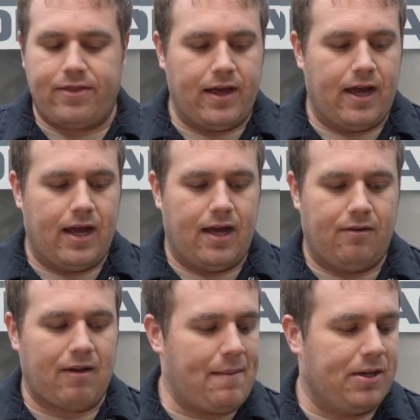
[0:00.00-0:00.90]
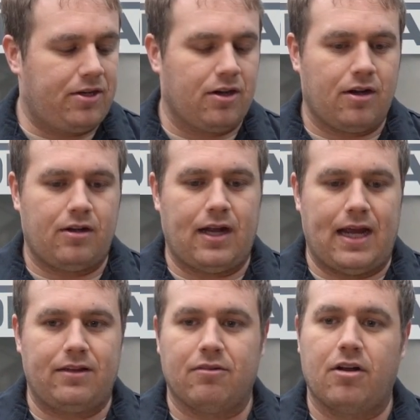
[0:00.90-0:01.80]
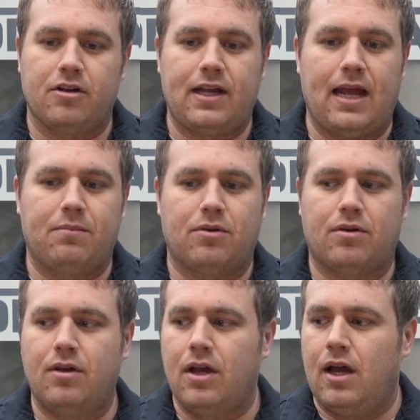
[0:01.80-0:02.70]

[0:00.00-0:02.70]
The rapid turn and the rotary table,